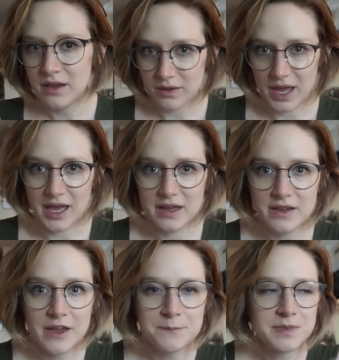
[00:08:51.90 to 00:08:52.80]
okay?
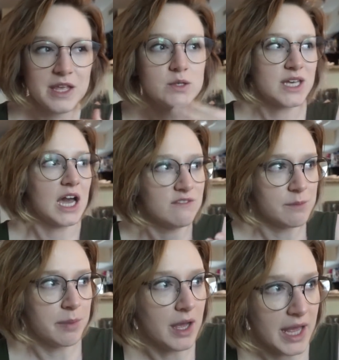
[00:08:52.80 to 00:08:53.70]
He's kind of a
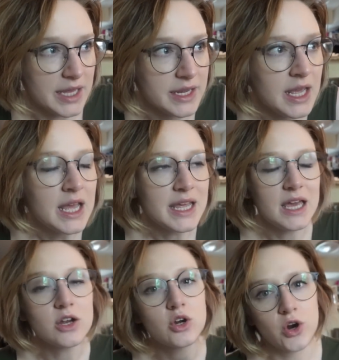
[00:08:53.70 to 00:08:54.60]
butthead. He
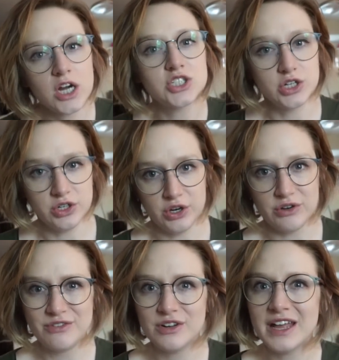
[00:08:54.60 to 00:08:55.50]
had a crush on
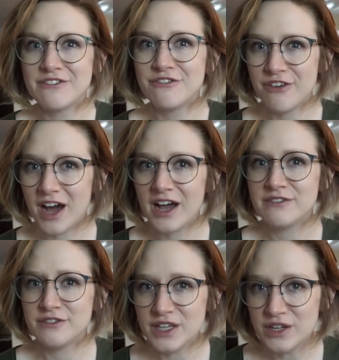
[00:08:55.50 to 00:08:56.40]
her for like
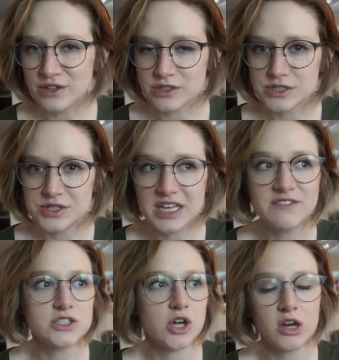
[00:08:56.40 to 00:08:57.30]
5 years. He
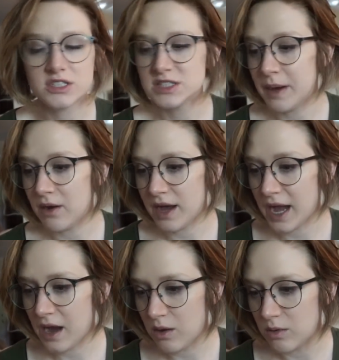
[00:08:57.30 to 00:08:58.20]
even talks about
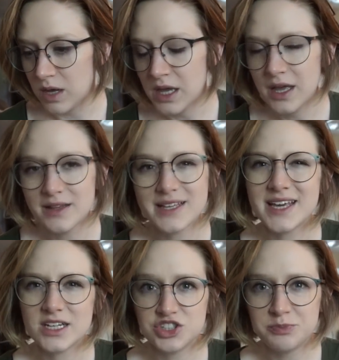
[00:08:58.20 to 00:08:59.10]
how, like,
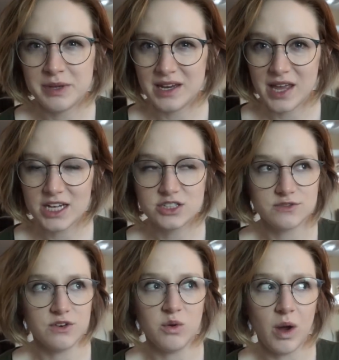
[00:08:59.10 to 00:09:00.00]
yeah, she'd been engaged
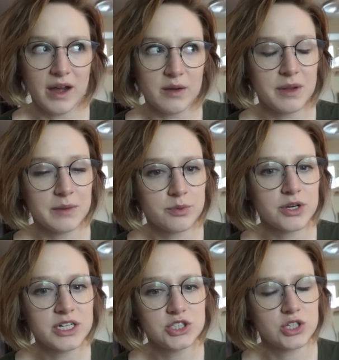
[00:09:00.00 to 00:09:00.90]
for a while, but I'm
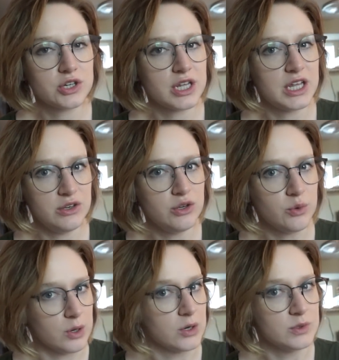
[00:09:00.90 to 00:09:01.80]
pretty sure he knew
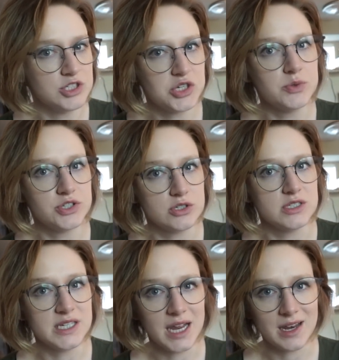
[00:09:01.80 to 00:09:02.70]
her when she was
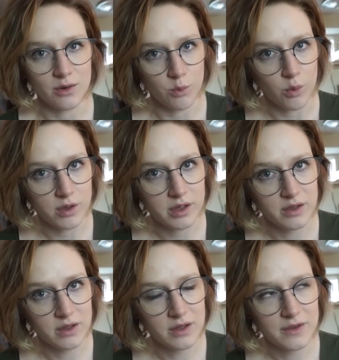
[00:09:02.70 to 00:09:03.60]
just dating Roy.
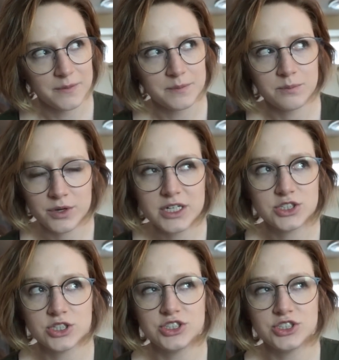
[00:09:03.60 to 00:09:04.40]
Pretty sure